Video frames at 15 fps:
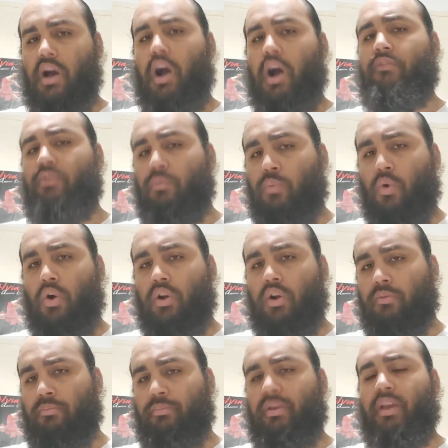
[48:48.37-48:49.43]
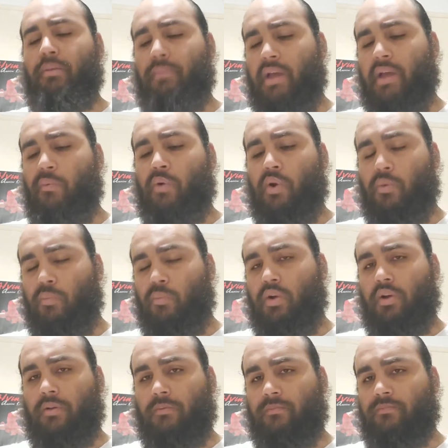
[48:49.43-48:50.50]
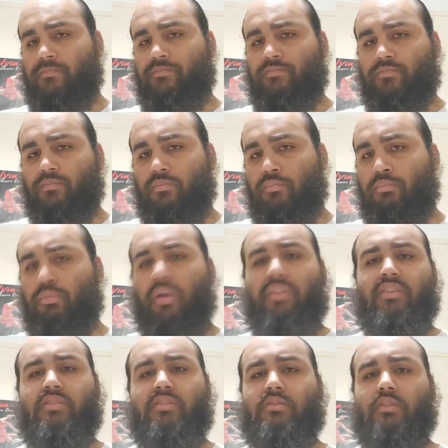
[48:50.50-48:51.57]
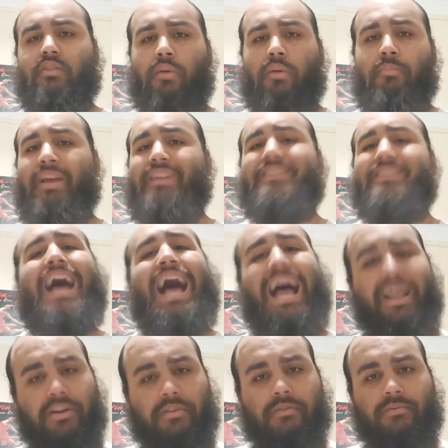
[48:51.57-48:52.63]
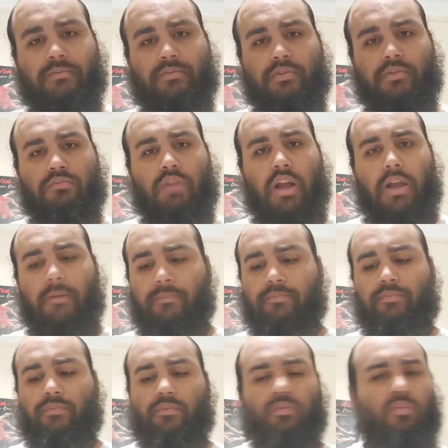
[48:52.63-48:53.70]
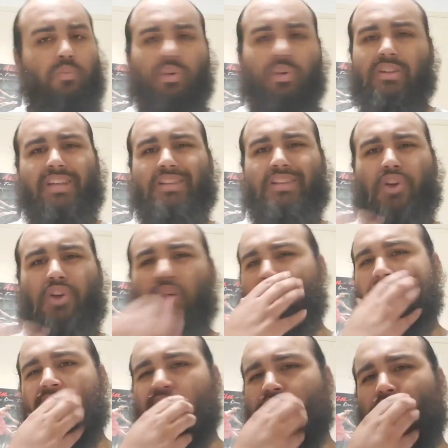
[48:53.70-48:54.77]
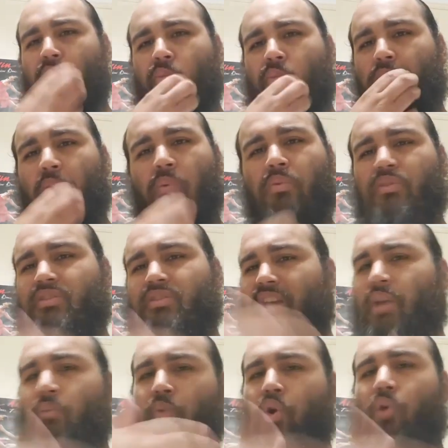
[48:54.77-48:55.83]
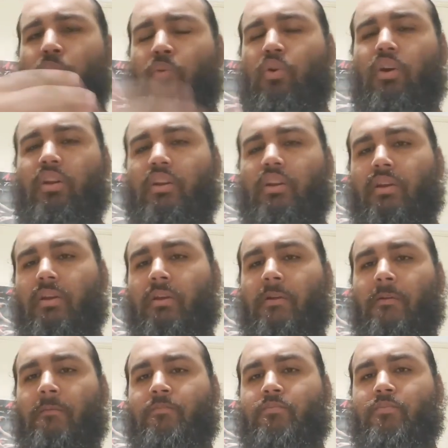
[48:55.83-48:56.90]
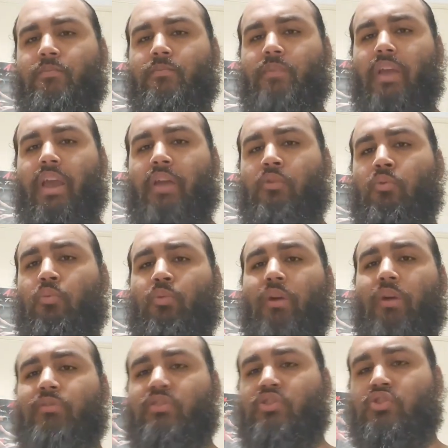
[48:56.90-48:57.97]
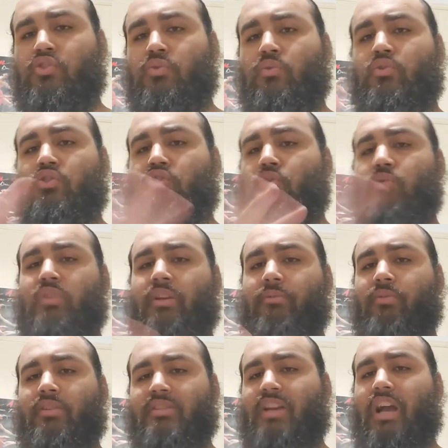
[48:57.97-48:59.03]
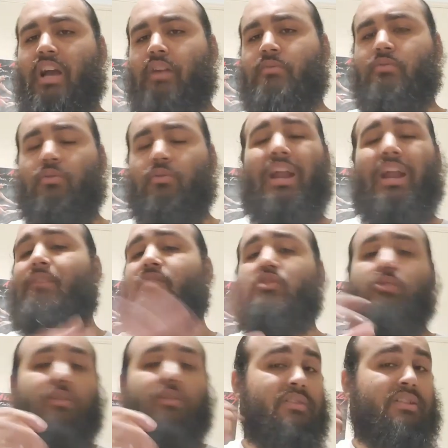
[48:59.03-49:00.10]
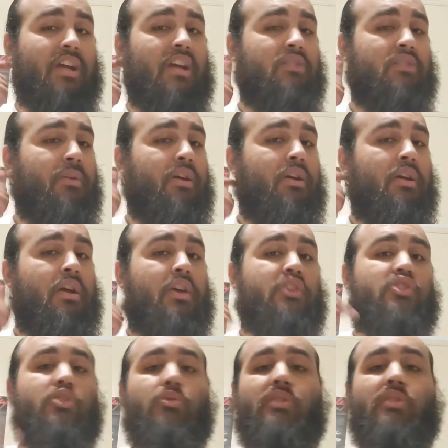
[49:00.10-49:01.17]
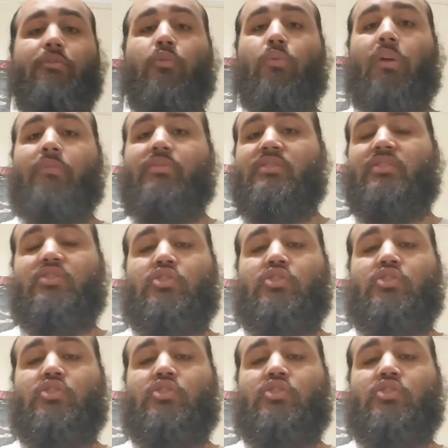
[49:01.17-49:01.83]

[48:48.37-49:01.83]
of the water being made wormwood, brothers or men died. Right? What is that talking about, this wormwood? Well, we're seeing wormwood in reference to 2 different times, well, not even 2 different times, but 2 different references